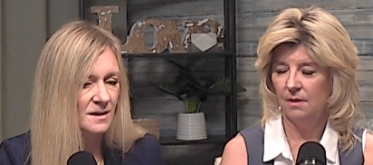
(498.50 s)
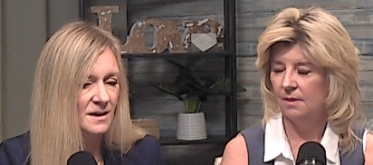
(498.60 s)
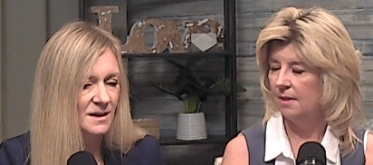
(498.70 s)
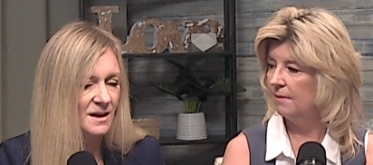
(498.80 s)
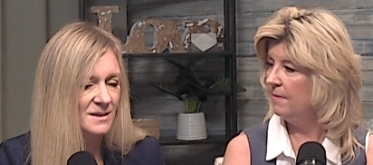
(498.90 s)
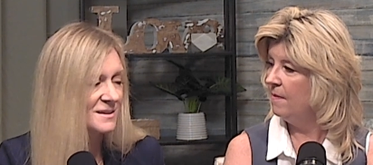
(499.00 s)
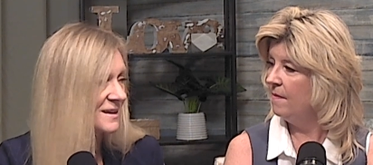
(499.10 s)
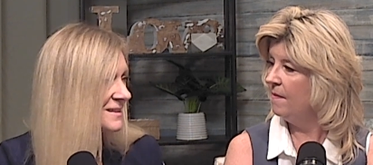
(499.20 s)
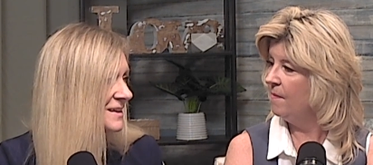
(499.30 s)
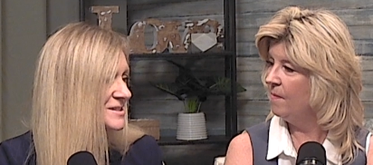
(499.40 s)
Speaker 1: I,
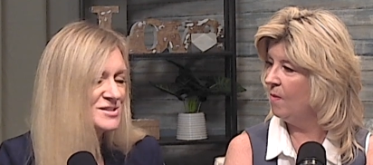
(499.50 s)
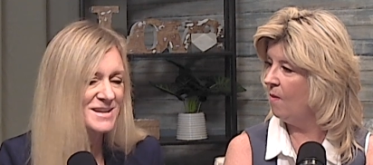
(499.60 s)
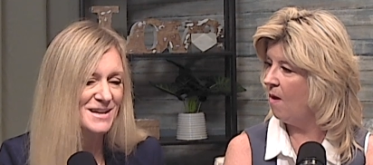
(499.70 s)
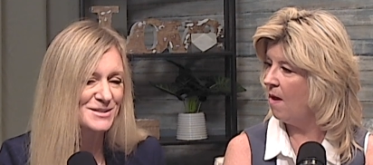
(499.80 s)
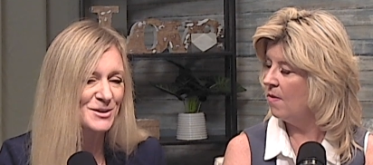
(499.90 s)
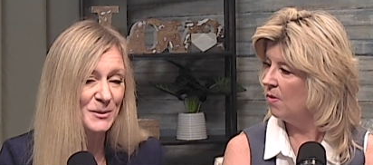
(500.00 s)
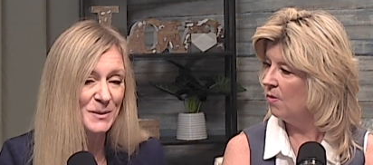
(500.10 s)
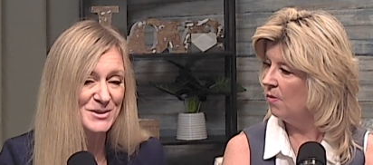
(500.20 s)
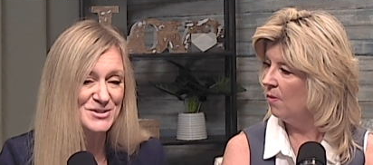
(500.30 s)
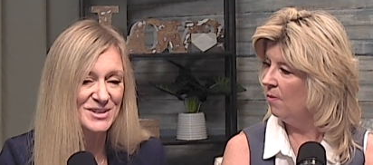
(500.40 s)
I'd, like to just ask you a quick
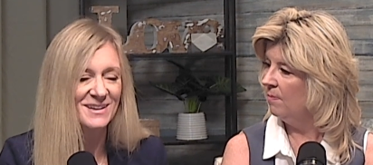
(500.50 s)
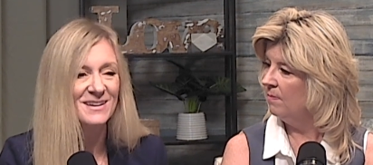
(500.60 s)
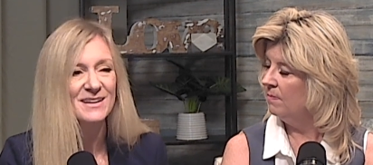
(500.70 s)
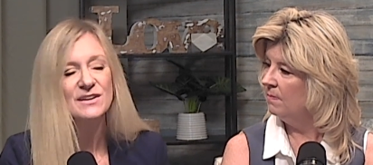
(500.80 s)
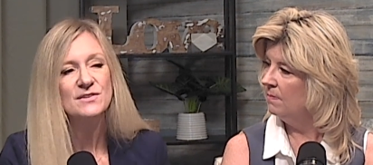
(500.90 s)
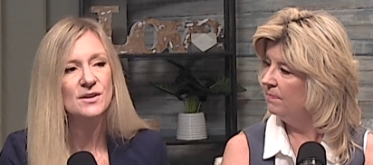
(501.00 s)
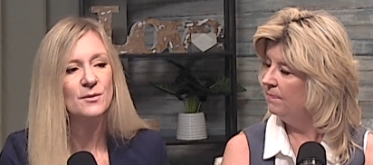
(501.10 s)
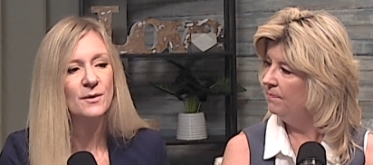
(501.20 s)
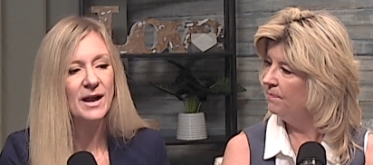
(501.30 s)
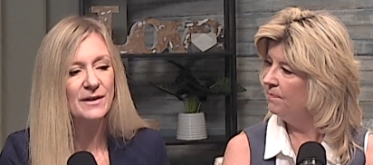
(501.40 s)
question.
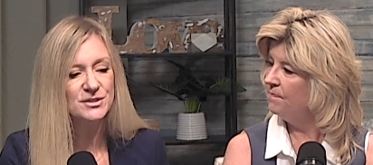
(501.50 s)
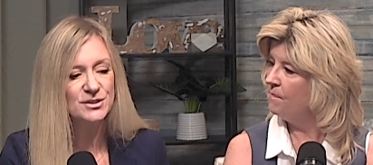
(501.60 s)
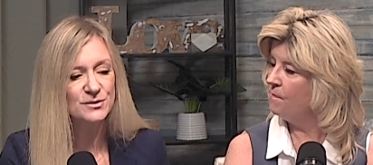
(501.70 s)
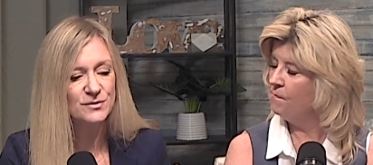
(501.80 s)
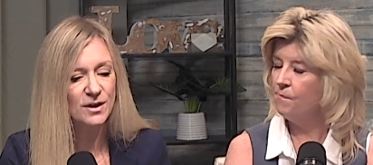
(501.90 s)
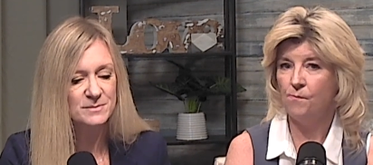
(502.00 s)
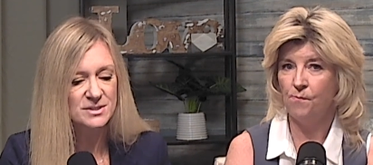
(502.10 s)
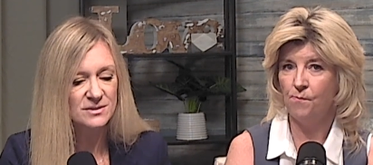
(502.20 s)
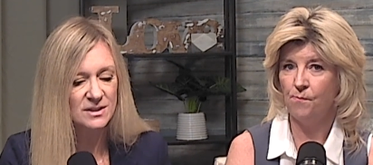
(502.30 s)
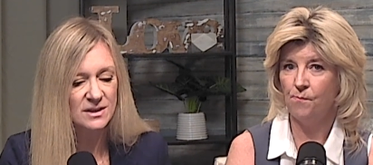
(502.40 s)
So, after you've come
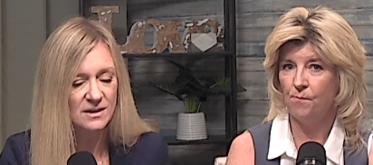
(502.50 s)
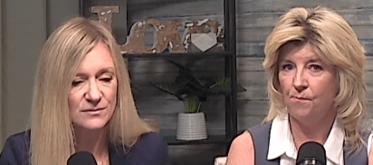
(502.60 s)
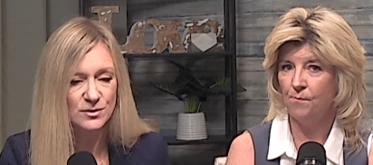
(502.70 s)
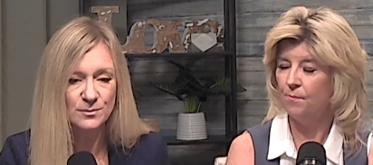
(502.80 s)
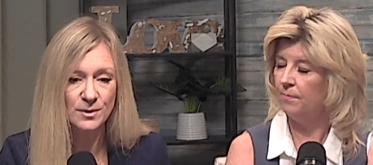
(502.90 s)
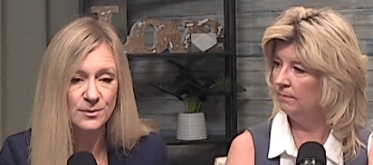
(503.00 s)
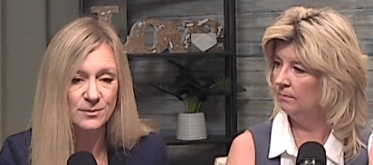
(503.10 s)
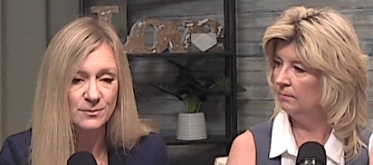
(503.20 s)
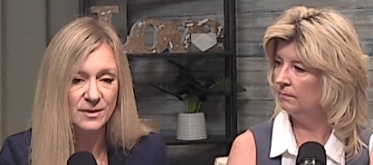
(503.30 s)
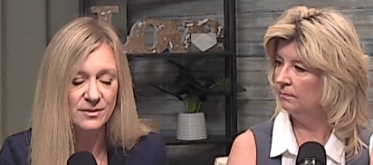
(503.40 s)
to the end of your
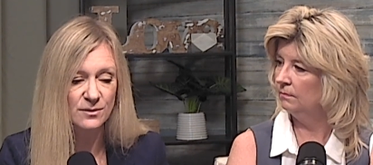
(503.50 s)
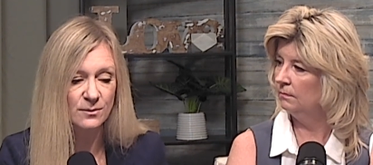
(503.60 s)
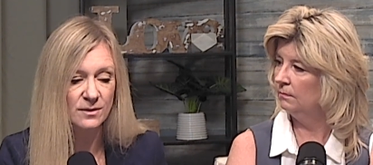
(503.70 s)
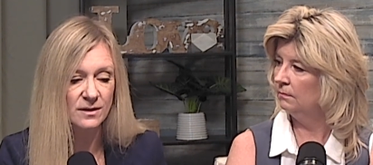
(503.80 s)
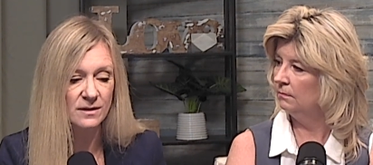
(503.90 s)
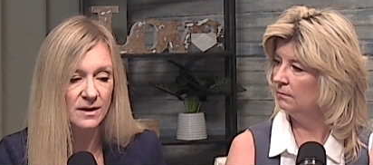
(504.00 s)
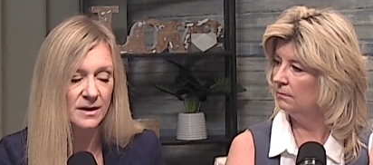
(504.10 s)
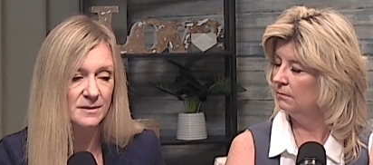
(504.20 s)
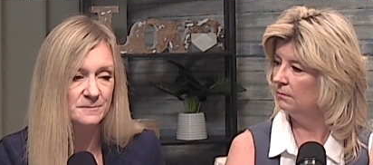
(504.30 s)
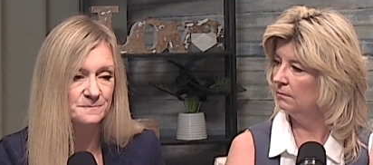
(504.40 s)
road with your,
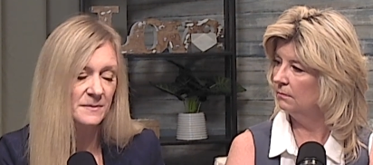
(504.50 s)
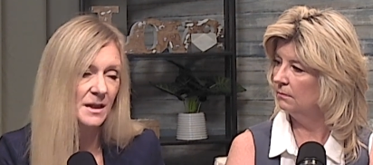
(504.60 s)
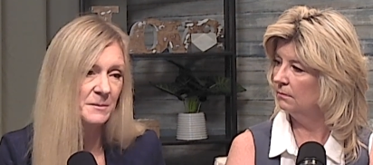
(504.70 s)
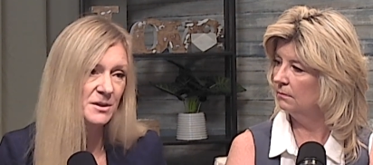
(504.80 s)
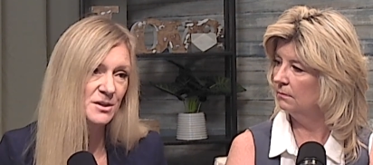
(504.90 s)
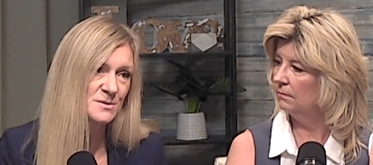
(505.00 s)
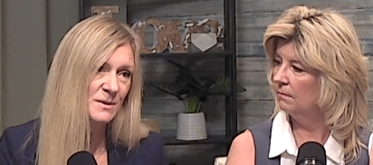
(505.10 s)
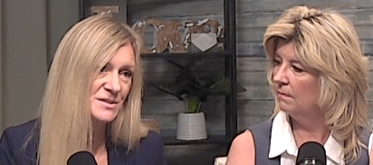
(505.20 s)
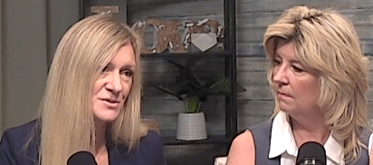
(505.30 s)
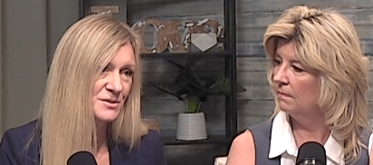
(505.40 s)
um, I'm going to use
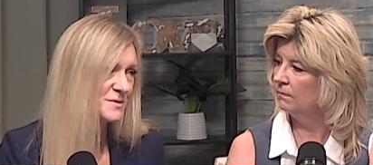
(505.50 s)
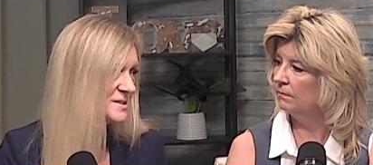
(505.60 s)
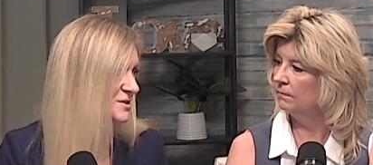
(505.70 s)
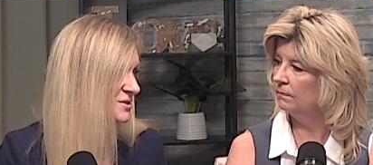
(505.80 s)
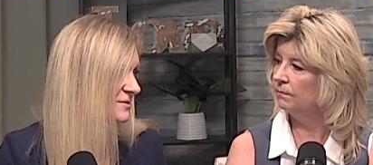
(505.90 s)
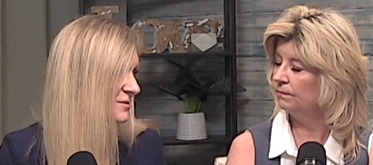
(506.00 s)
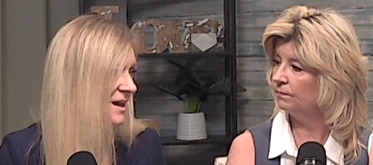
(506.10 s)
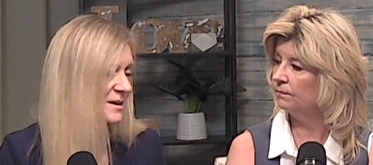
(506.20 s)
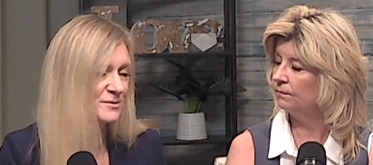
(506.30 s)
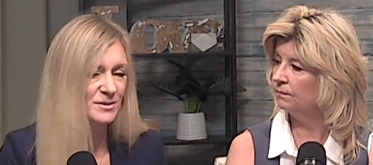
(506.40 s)
Western physician for
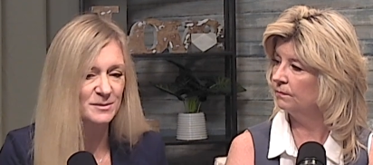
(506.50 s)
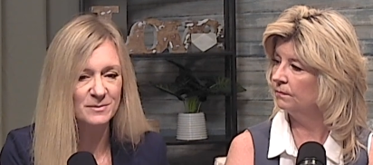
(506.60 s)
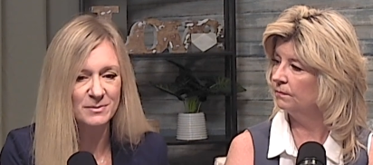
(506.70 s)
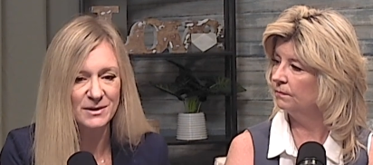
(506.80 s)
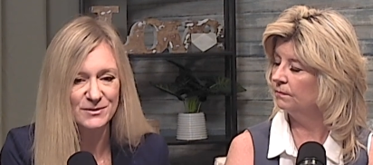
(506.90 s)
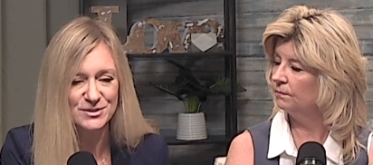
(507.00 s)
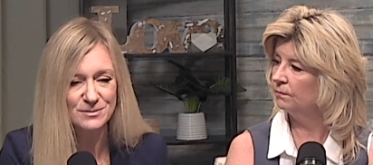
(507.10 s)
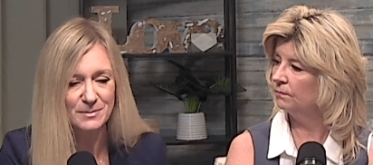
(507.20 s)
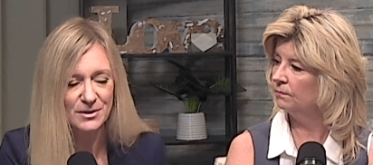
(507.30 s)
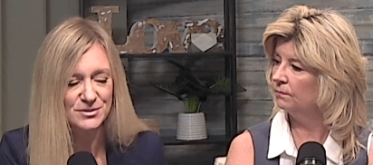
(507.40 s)
lack of a better
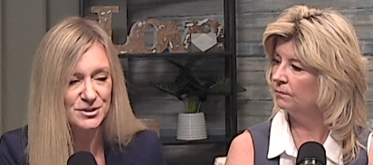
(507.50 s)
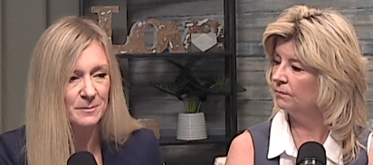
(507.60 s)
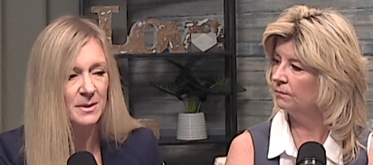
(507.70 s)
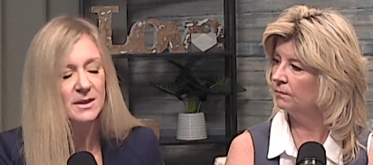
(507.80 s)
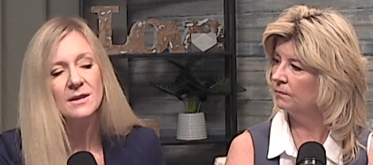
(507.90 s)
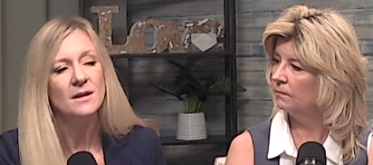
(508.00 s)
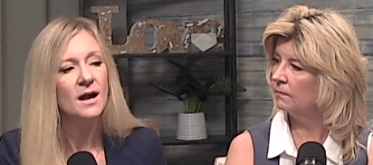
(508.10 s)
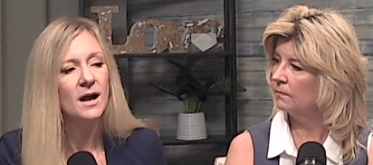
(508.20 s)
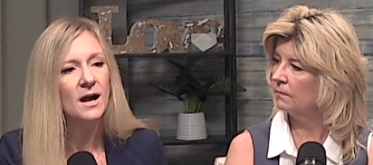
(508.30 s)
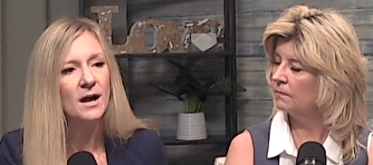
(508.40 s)
better term,
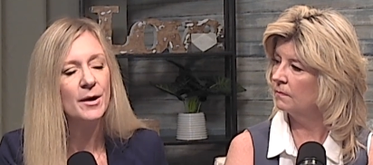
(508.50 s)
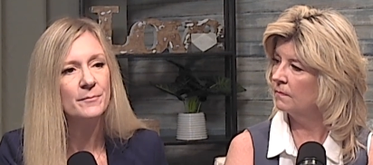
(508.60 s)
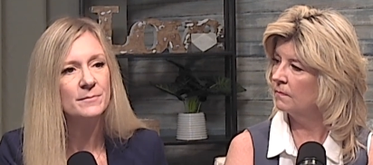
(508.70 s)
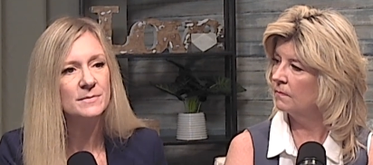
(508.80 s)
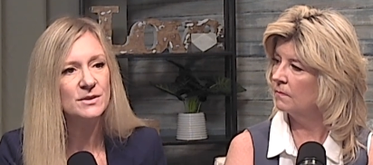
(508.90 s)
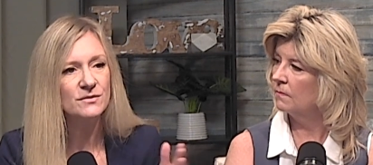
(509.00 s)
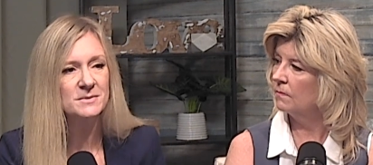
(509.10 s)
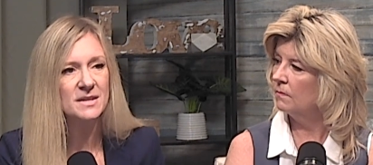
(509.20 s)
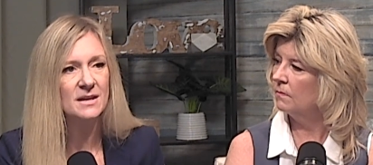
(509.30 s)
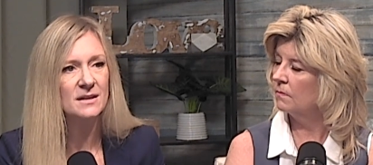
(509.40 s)
um, you've
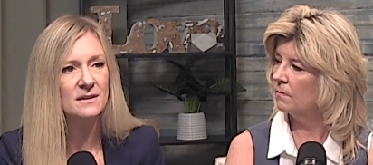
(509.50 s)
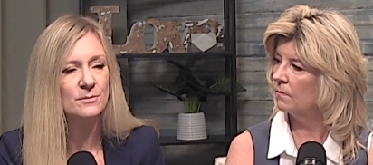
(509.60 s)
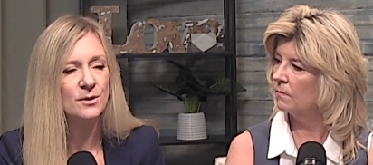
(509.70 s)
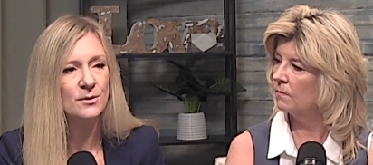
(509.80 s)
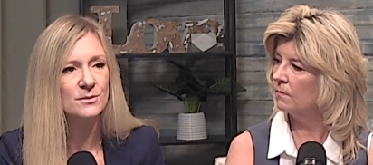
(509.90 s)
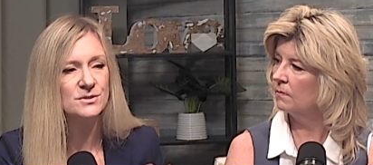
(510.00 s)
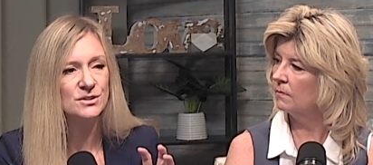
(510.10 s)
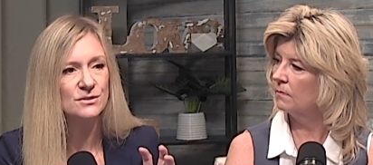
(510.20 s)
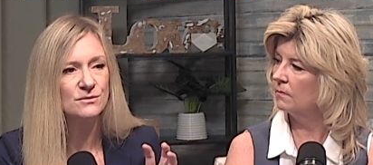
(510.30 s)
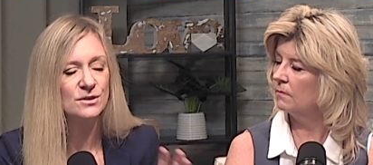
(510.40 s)
come to that end of the road.
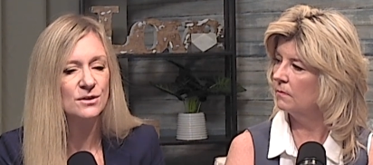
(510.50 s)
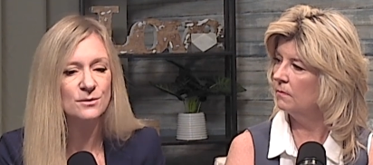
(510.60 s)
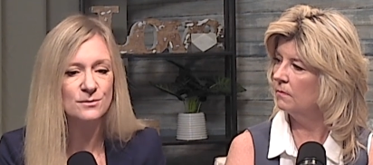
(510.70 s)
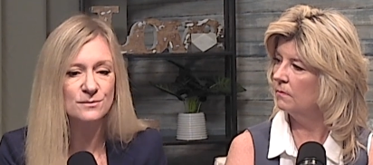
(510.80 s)
You go